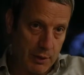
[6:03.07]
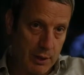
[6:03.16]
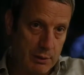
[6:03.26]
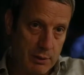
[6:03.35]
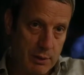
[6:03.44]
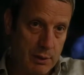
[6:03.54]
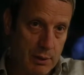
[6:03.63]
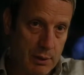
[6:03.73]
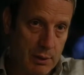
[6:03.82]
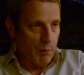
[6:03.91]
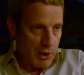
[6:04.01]
ground.
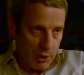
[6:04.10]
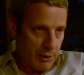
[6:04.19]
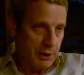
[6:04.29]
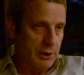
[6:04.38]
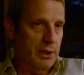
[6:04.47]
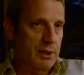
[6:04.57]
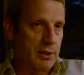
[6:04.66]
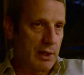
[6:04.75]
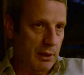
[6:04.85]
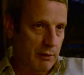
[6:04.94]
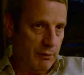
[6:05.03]
We know that there's a
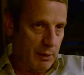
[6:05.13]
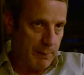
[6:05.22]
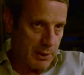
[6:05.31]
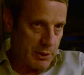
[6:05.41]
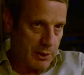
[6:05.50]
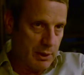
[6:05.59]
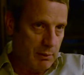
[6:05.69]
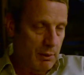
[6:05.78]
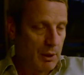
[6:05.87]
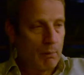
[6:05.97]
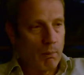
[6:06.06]
lack of
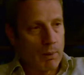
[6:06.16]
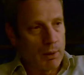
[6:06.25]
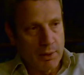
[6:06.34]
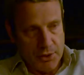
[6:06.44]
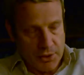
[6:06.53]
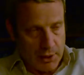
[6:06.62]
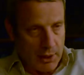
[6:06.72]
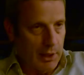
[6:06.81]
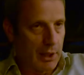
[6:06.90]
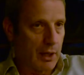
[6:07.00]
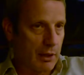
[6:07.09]
capacity, we know there's a
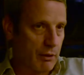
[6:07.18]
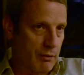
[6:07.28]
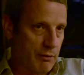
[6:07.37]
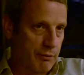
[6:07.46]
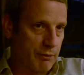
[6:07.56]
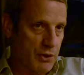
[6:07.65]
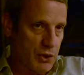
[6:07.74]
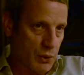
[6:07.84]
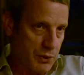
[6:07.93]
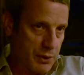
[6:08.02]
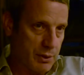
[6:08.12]
lack of
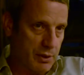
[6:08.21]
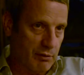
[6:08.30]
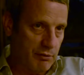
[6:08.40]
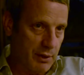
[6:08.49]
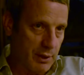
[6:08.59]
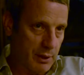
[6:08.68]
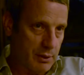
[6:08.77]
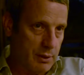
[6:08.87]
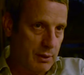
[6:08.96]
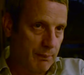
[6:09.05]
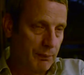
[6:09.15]
resources and
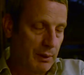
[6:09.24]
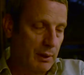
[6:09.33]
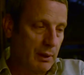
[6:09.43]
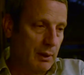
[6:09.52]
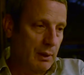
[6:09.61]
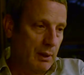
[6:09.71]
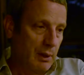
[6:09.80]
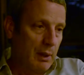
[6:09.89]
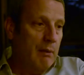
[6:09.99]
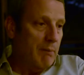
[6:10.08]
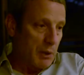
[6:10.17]
finance,
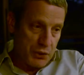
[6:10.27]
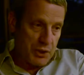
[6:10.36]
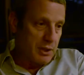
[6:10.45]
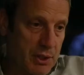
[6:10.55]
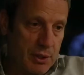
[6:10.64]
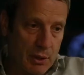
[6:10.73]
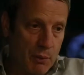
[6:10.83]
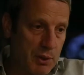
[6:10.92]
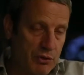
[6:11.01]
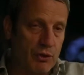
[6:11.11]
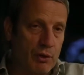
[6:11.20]
but also there's the
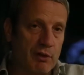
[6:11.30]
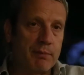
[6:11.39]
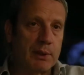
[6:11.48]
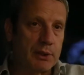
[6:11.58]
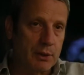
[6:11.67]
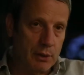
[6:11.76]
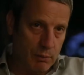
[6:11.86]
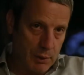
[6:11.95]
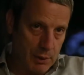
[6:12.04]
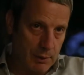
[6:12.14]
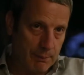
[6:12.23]
question of political
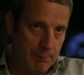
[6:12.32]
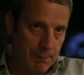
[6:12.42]
will.